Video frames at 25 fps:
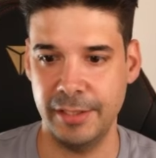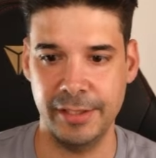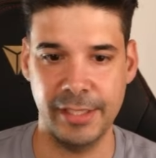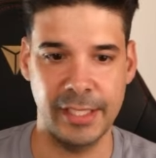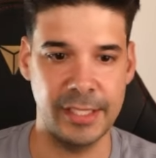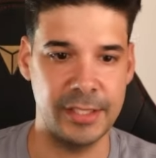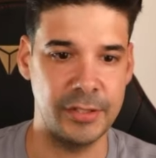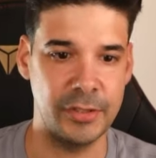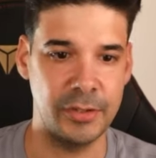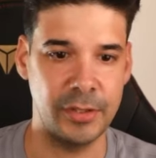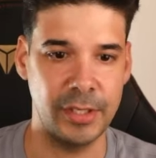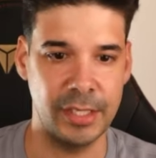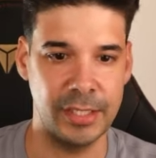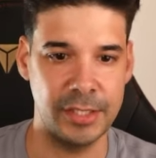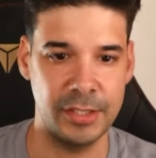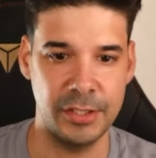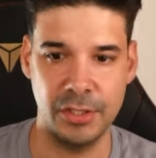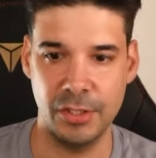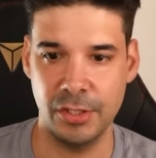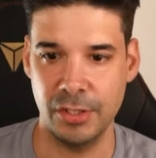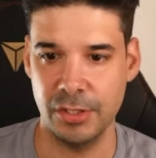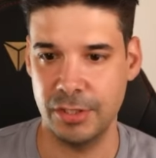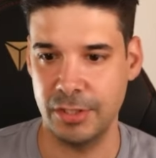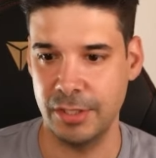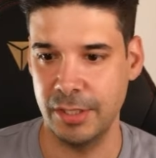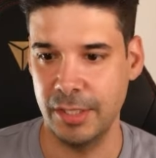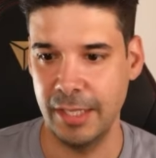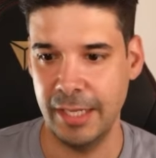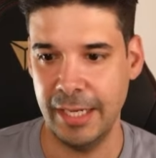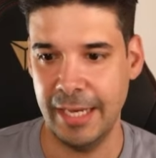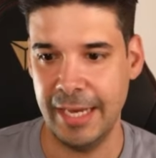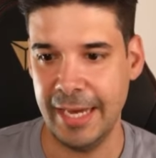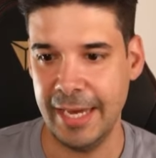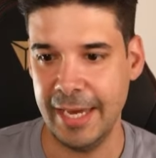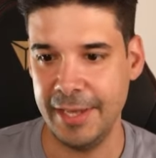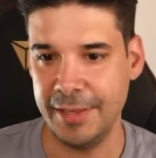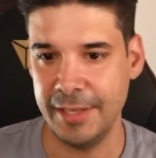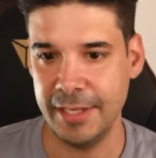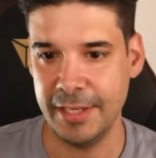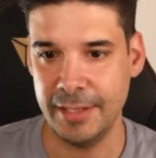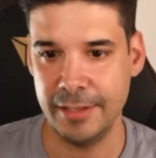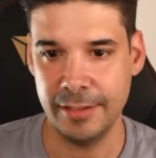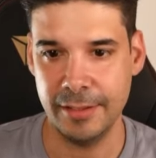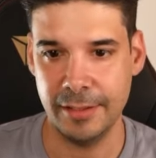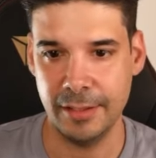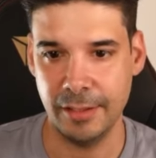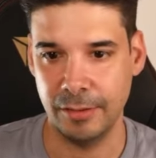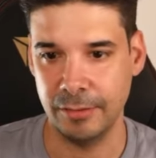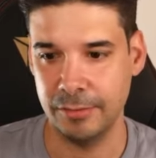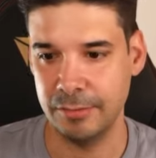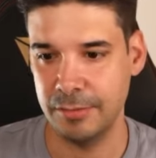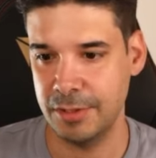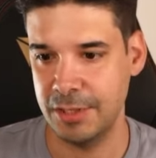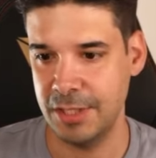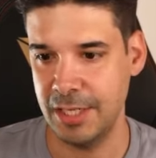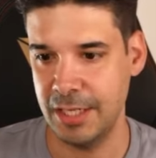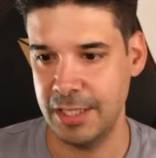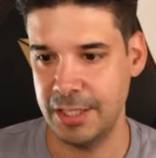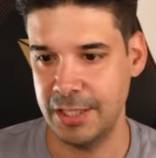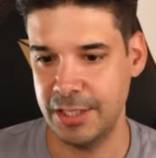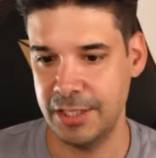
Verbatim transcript: that you can just edit, you know, change